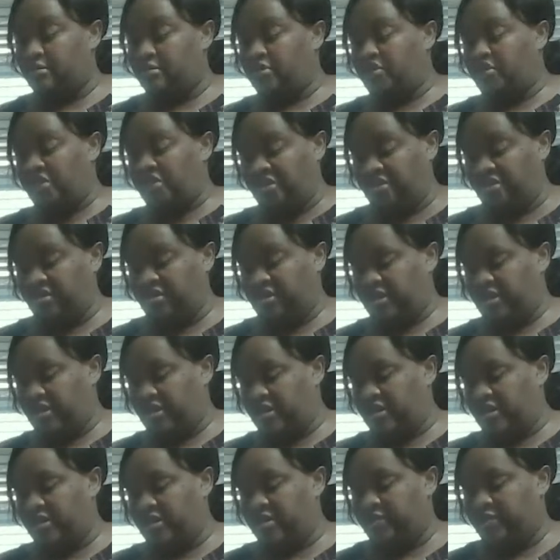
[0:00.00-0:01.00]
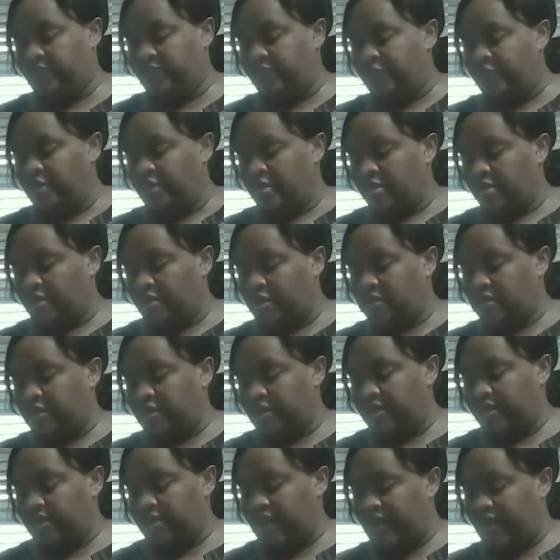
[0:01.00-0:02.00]
shouldn't have did and things
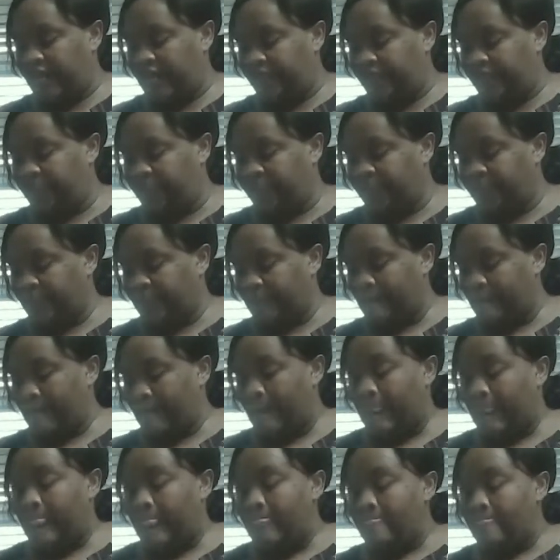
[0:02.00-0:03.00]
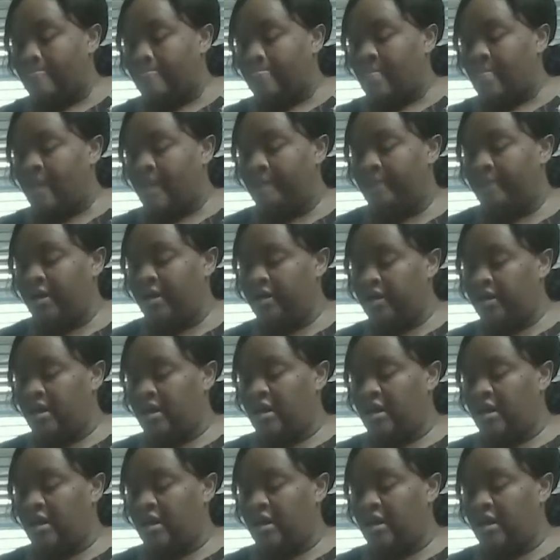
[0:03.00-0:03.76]
like that. But